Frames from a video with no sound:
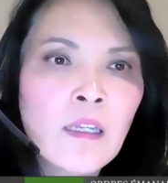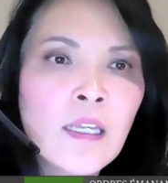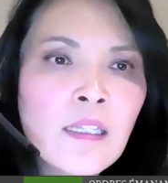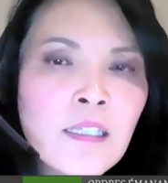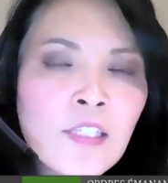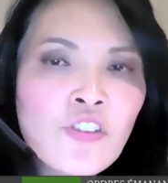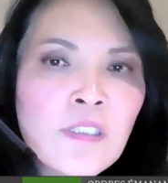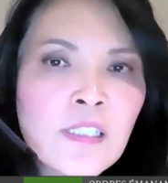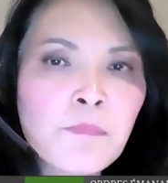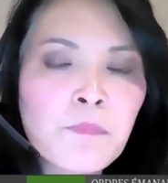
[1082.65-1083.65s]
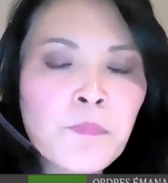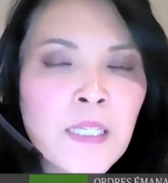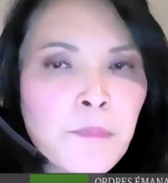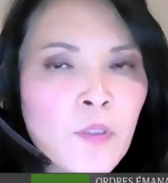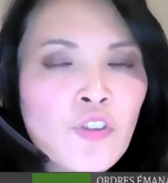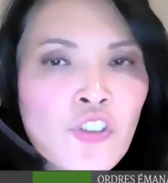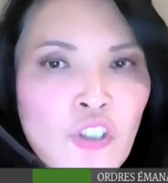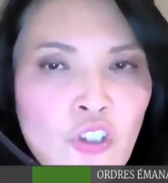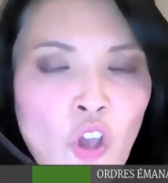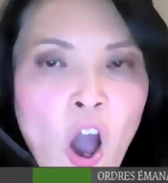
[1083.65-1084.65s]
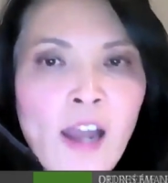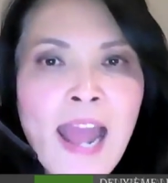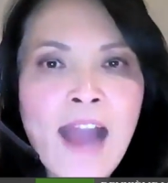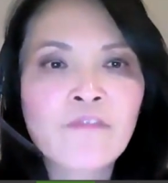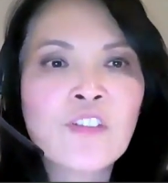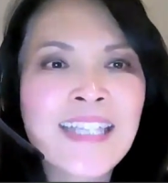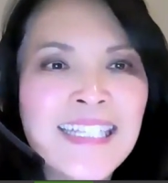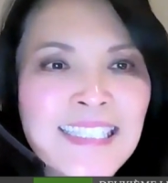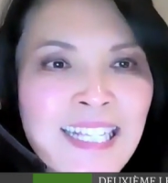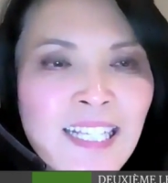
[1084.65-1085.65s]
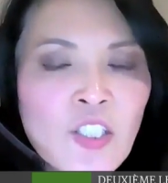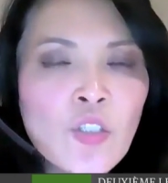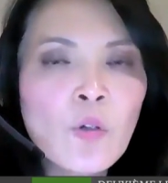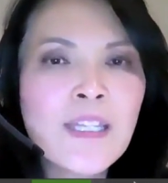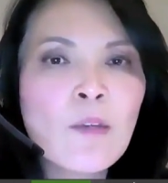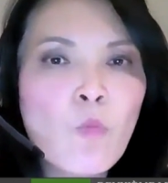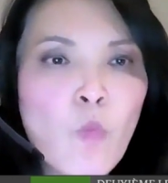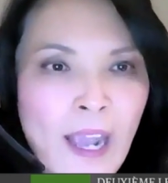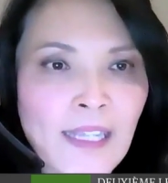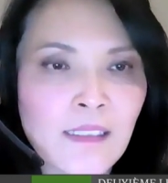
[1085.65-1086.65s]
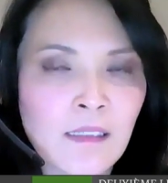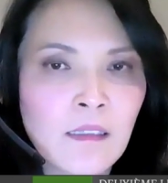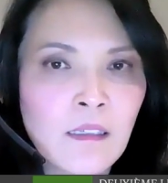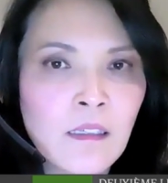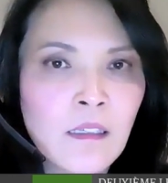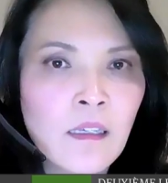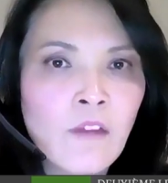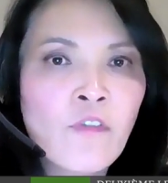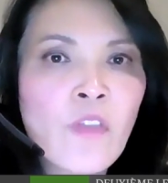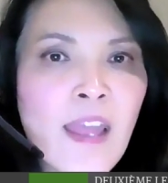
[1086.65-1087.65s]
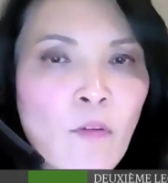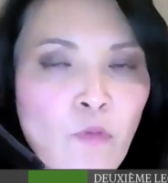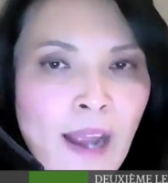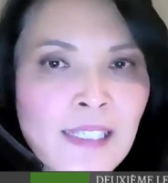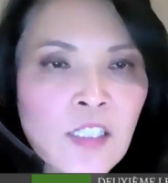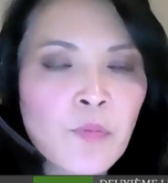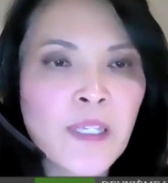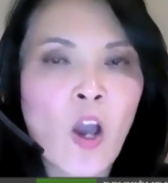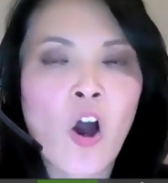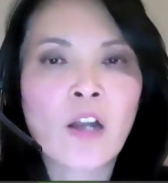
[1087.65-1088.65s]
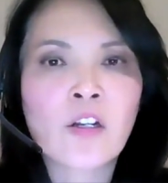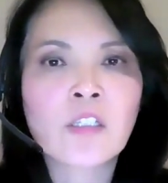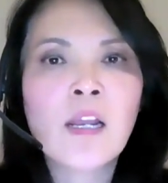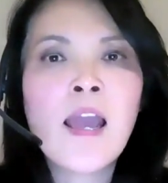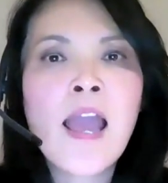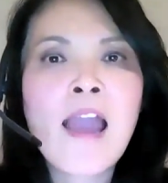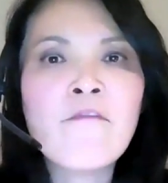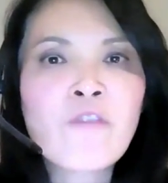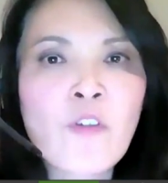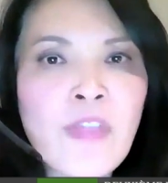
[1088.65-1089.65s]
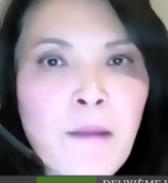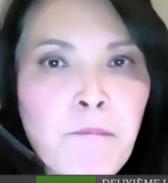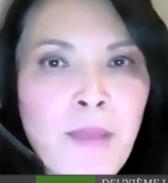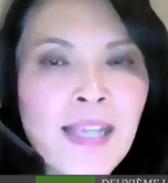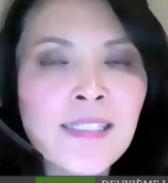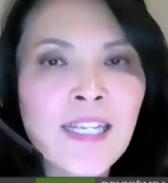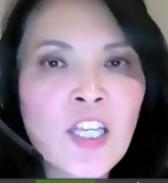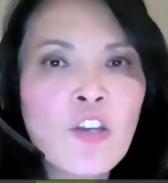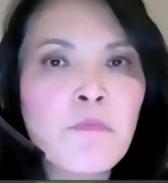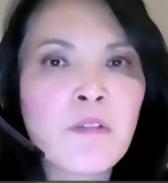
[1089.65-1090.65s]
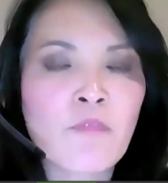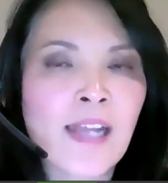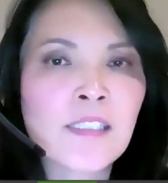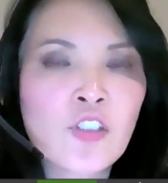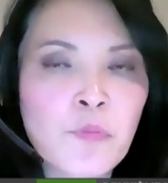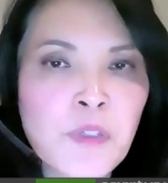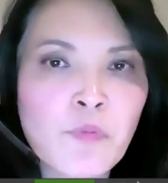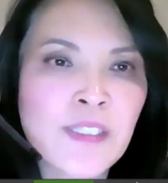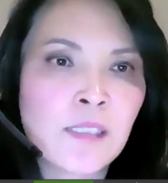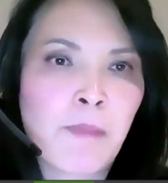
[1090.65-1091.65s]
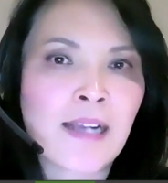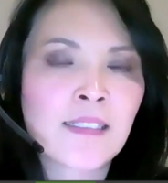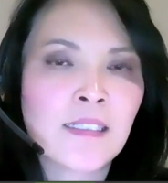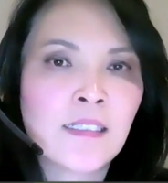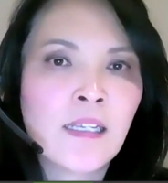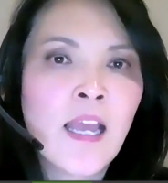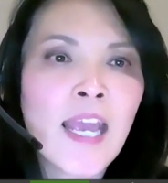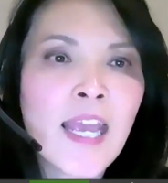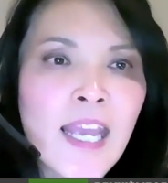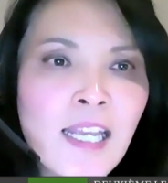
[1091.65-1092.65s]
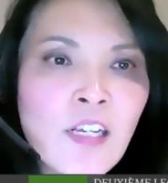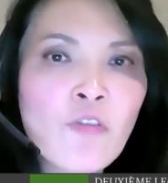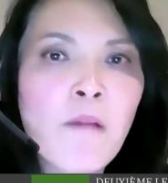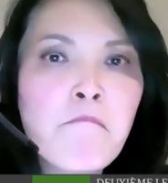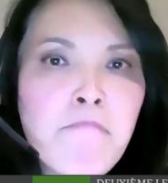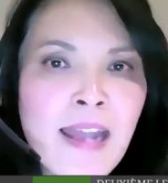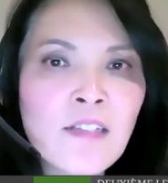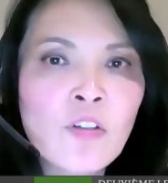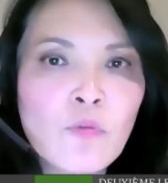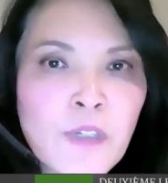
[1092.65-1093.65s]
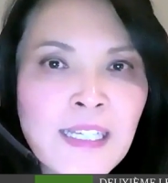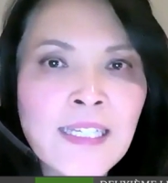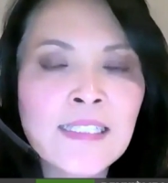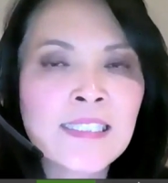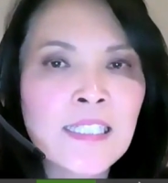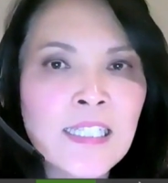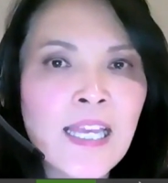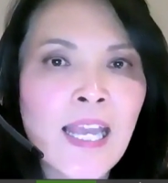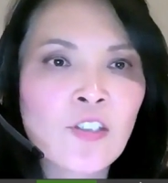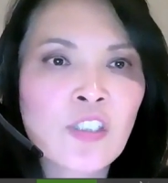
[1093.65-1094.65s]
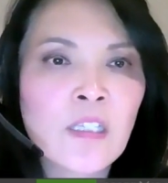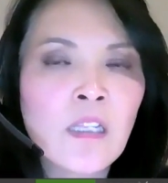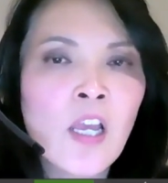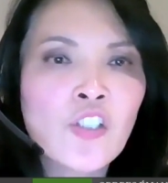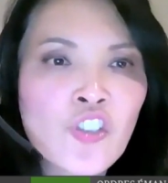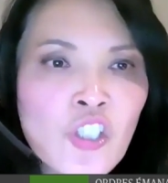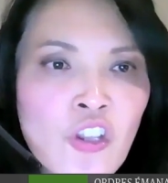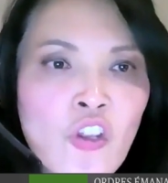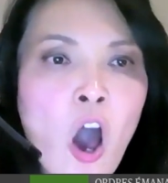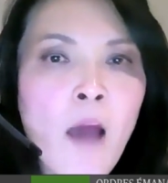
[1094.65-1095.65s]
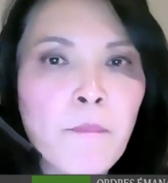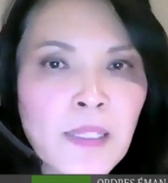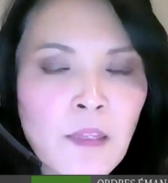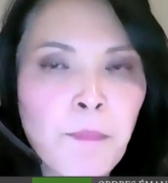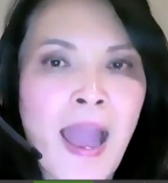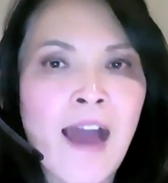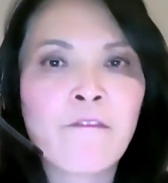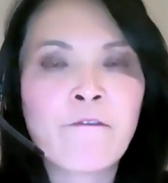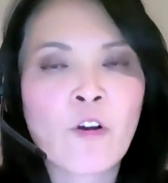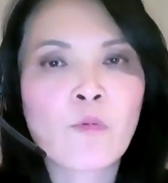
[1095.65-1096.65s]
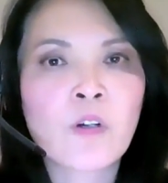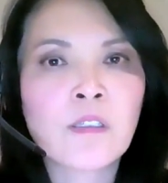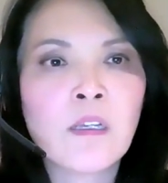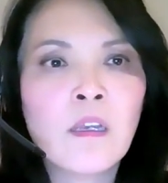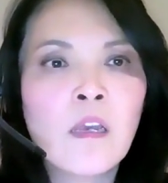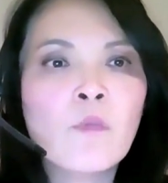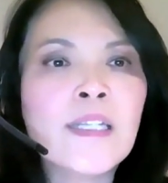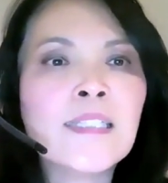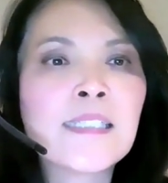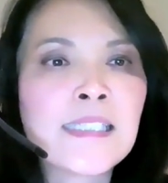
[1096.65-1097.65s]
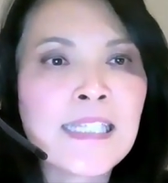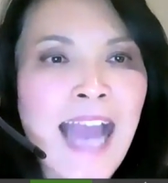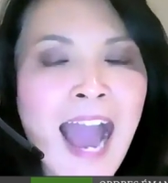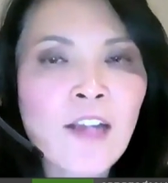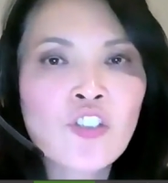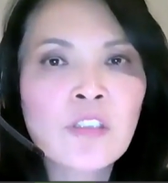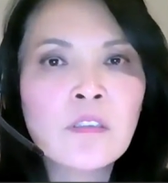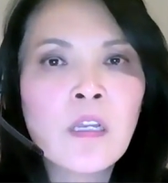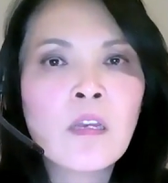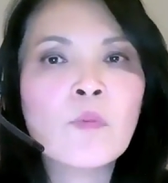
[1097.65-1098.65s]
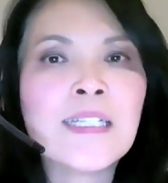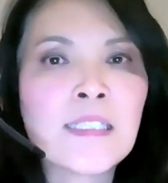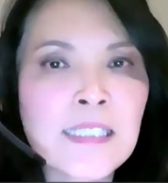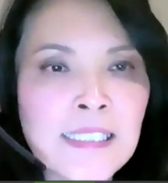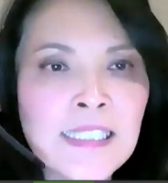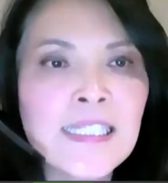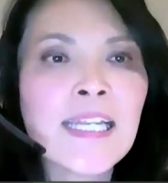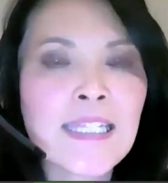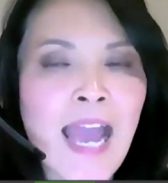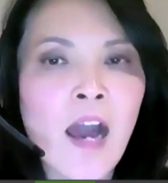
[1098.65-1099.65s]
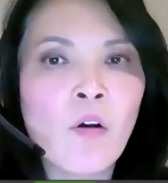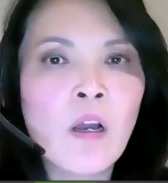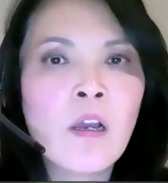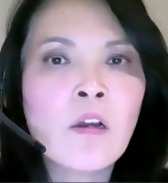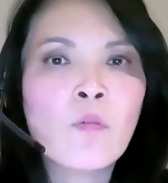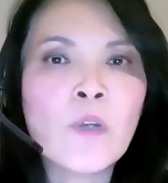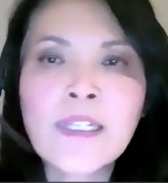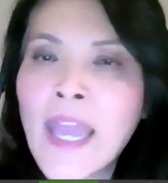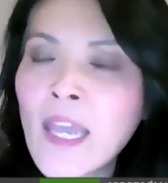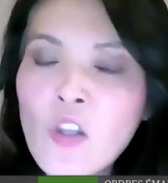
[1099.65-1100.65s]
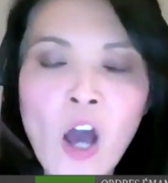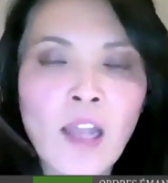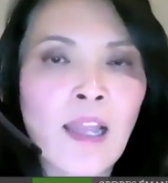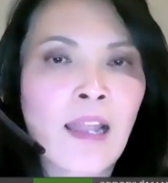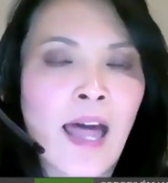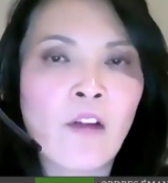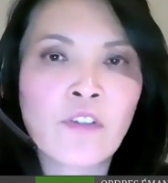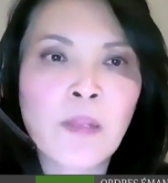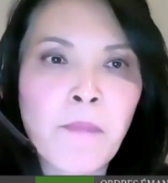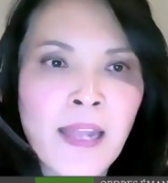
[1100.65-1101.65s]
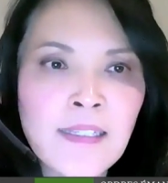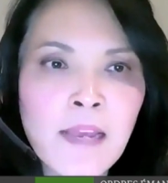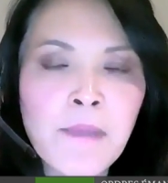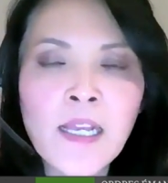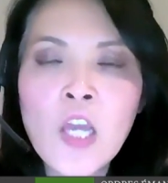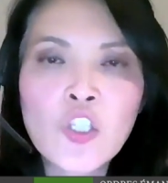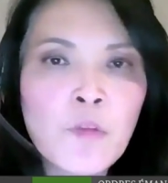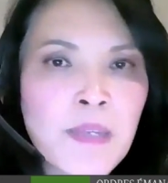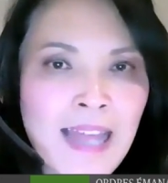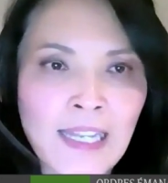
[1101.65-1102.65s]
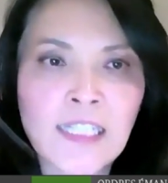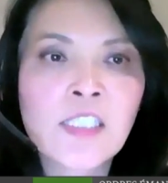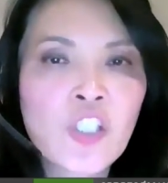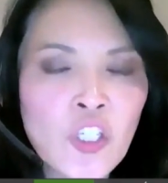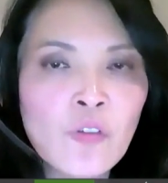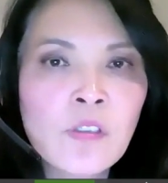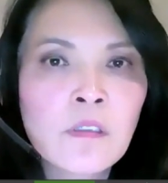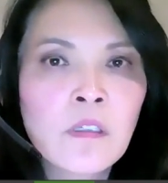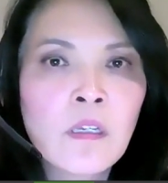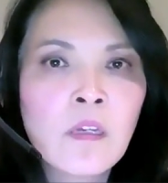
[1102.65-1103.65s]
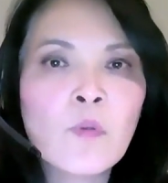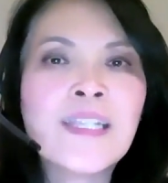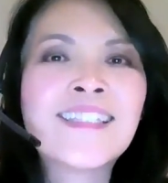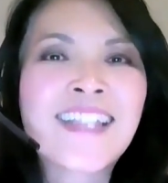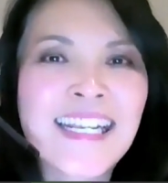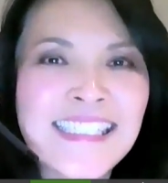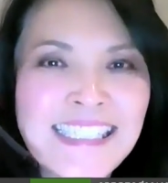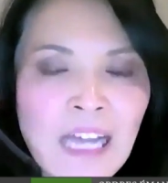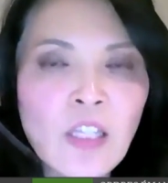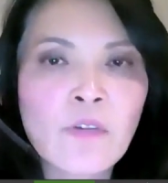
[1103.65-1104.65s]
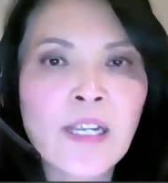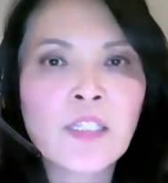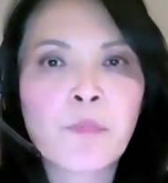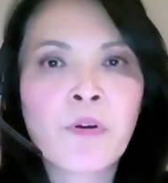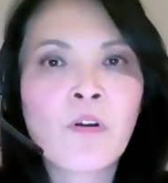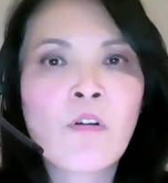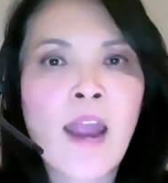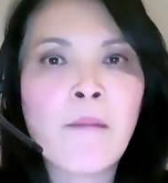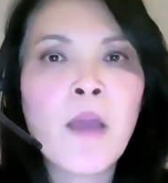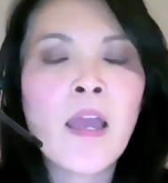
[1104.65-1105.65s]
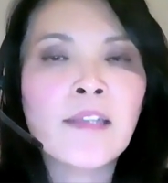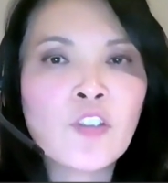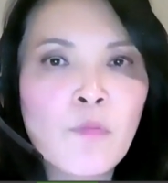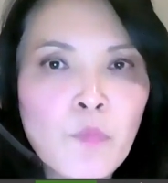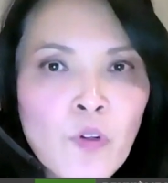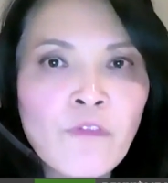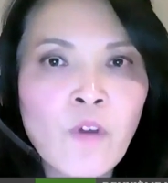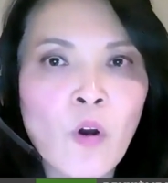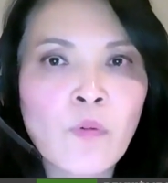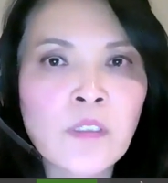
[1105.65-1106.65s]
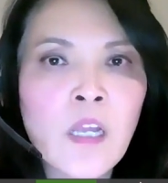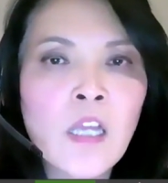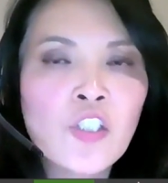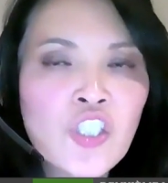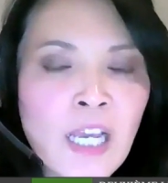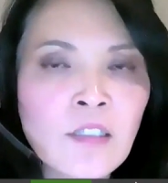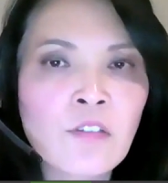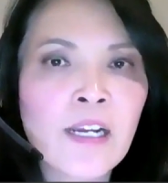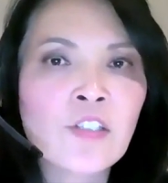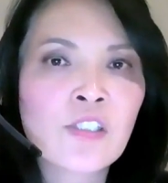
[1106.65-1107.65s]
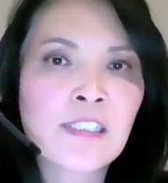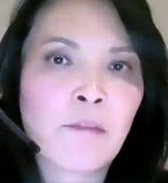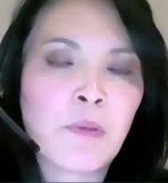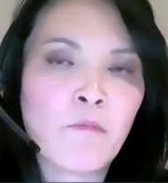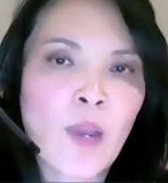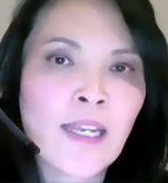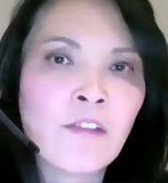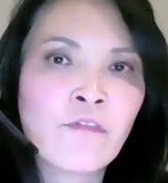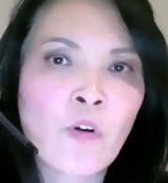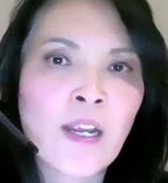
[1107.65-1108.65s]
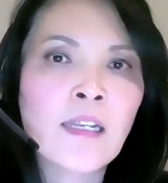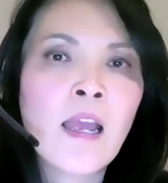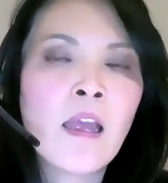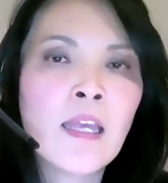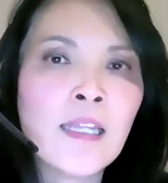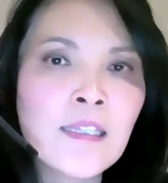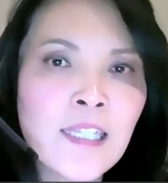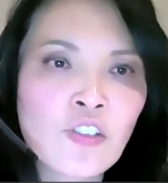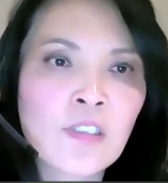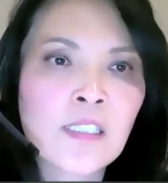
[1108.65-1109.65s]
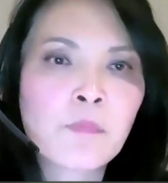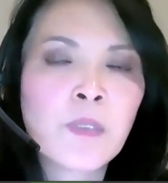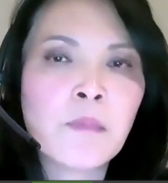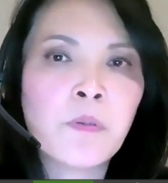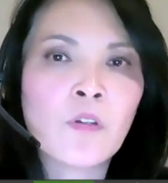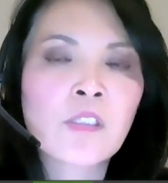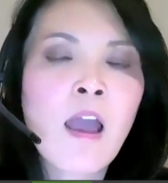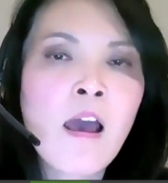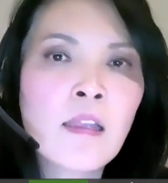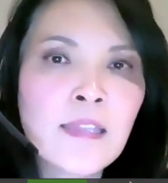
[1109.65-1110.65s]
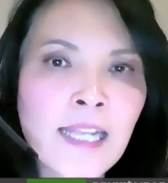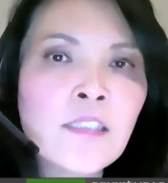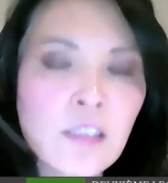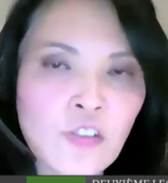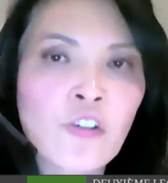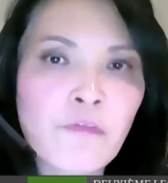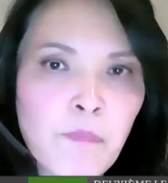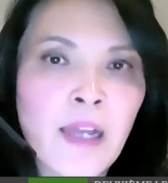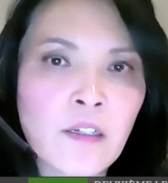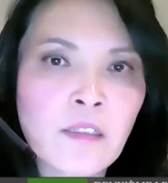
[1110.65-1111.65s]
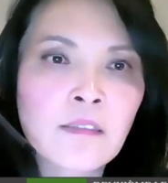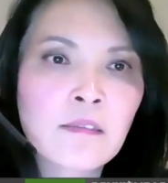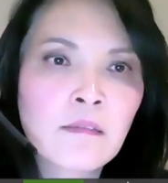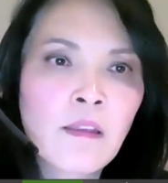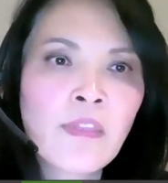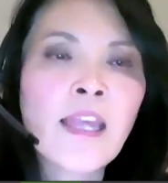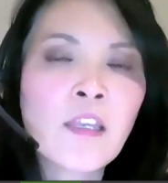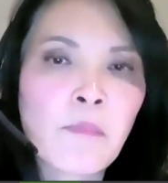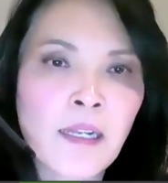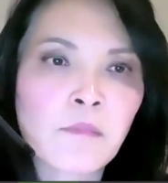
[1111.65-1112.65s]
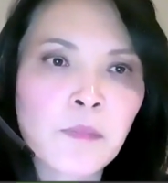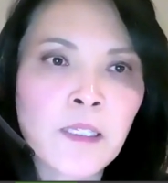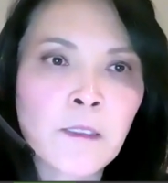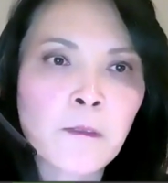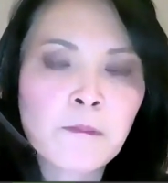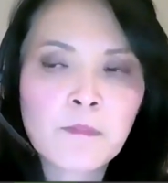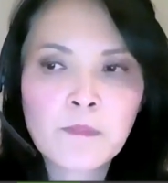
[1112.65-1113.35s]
Indigenous people should not have to continually wait for their rights to be honored and for their basic human rights to be respected. Incremental reconciliation should not be the path forward. We need to see action. We need to see it now. We cannot allow for the pandemic to be that excuse. We need to accelerate the program and to move forward. Generations have been waiting for it. Indigenous peoples, they deserve better. Thank you, Madam Speaker.